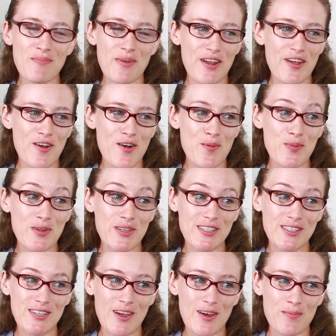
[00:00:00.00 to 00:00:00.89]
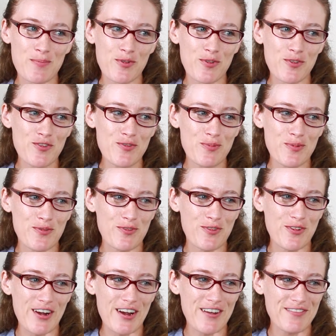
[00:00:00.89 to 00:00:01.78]
but I hope it's approved
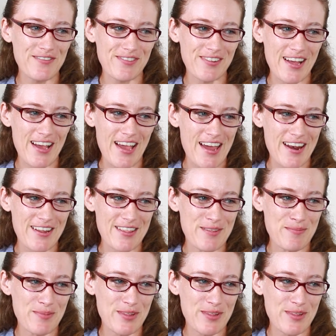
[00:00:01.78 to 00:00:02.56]
before I fly out on the